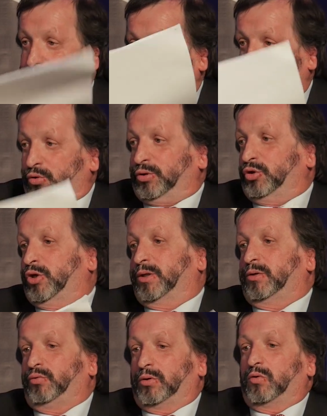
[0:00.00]
the audit
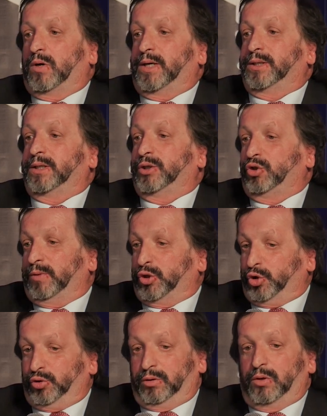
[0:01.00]
charter requires us to make
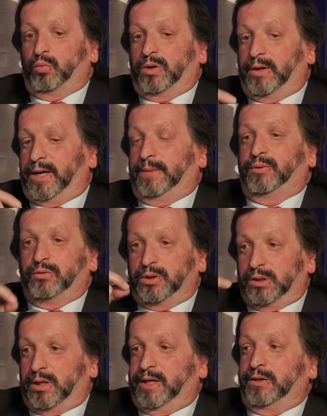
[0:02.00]
sure that we are able to
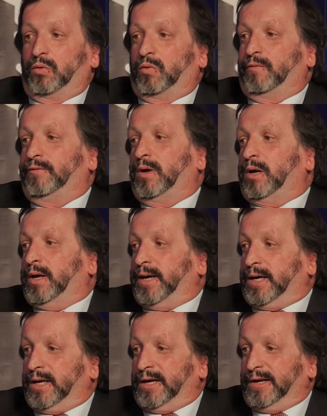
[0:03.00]
sign off
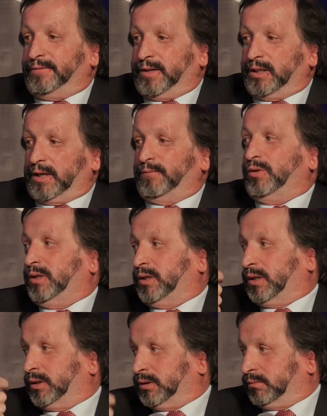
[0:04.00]
that everything
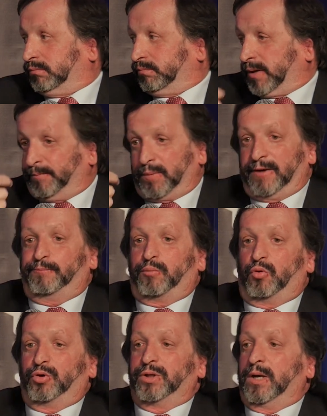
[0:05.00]
is above
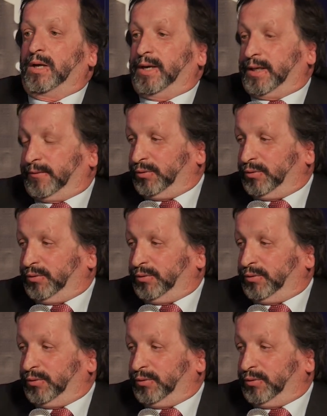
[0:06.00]
board and